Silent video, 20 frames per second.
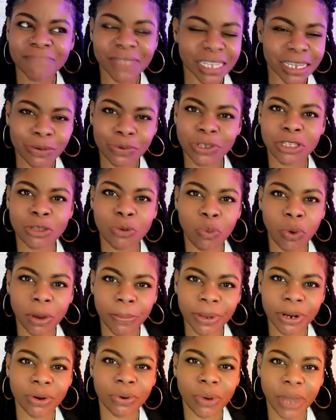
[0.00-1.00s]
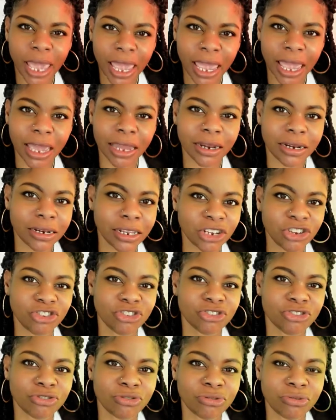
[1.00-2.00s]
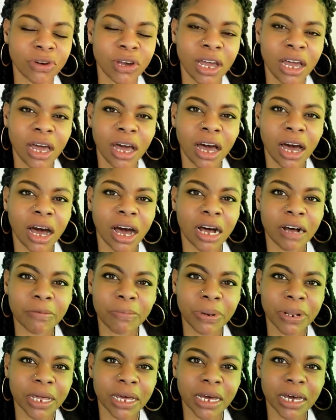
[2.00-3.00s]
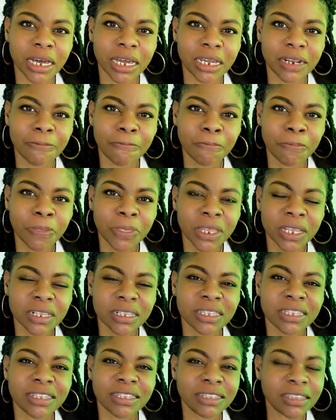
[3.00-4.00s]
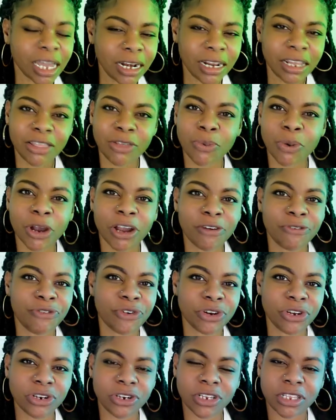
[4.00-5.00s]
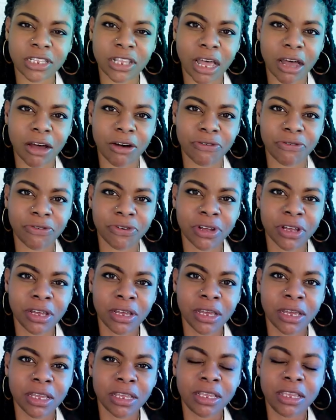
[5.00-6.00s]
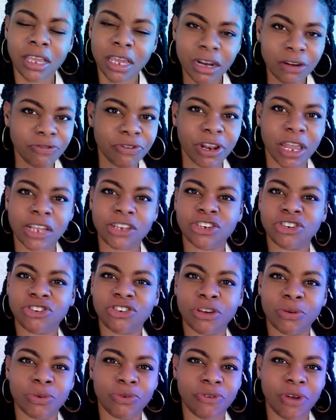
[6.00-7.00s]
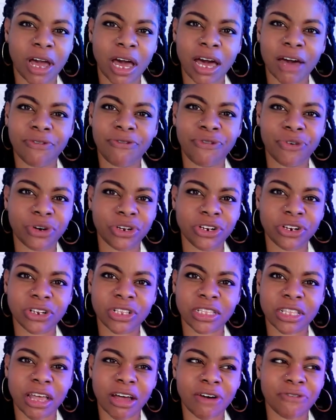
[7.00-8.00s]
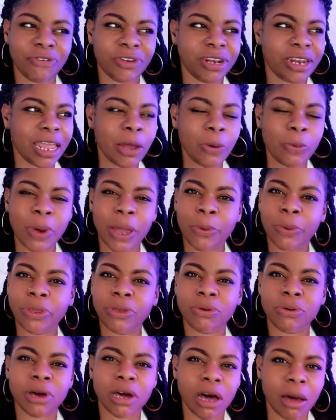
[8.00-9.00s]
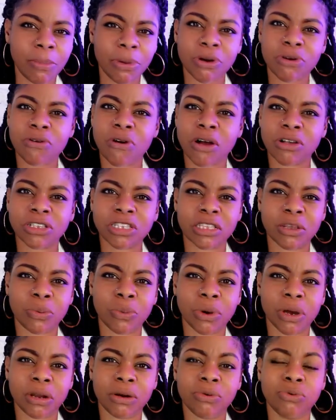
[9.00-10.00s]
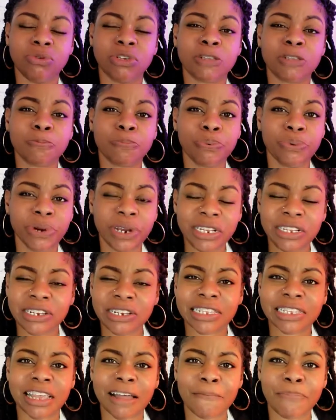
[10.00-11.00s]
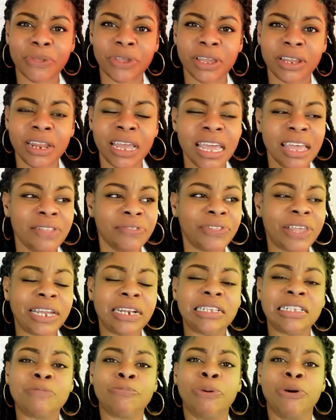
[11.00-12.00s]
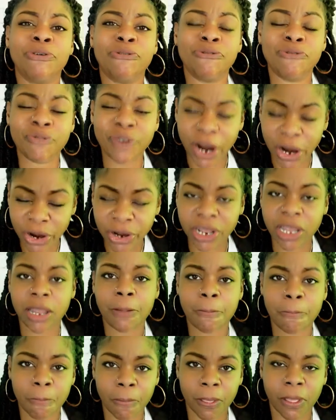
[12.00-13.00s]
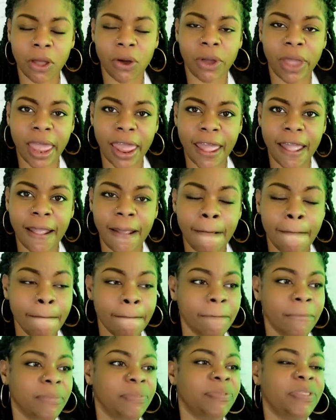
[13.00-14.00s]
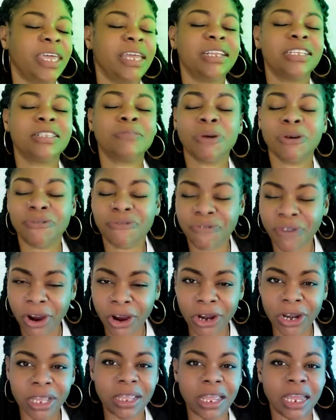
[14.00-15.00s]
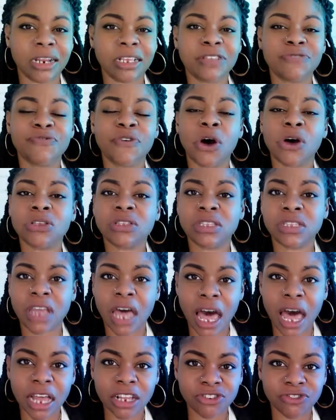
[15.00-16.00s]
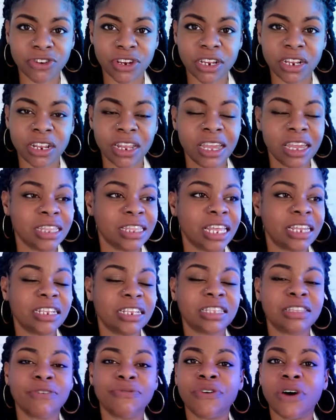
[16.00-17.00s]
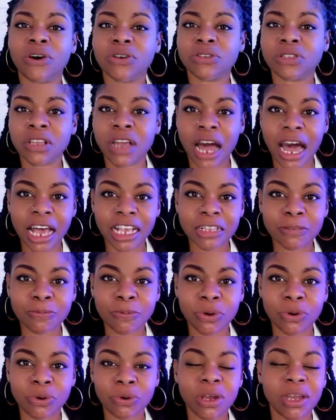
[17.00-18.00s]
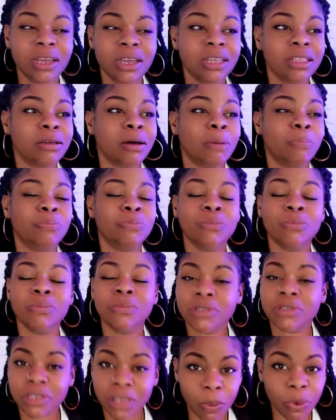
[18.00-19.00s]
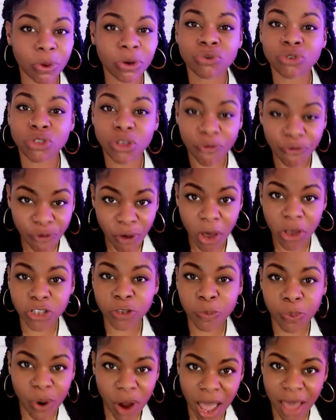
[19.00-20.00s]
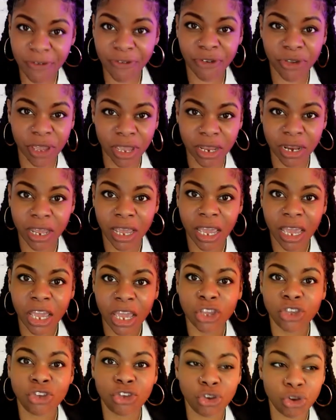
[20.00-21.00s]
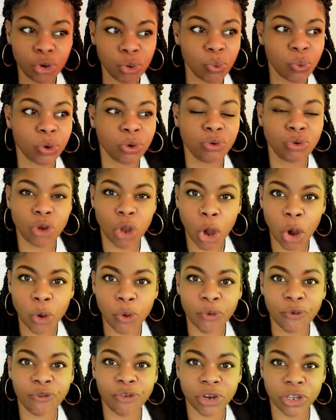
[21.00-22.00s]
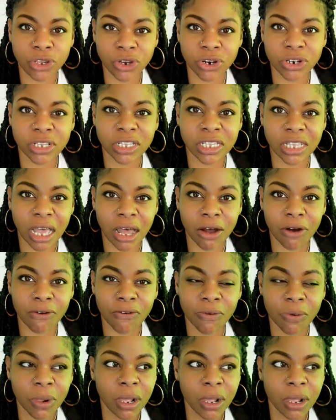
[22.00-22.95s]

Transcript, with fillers: It was the woman who had an issue of blood. Study the word for yourself. Get a relationship with God for yourself. And that way, when you come across someone who is preaching something that is perverted, okay, that is perverted, that is false doctrine, that is the false gospel, someone who's a false prophet, you will know for yourself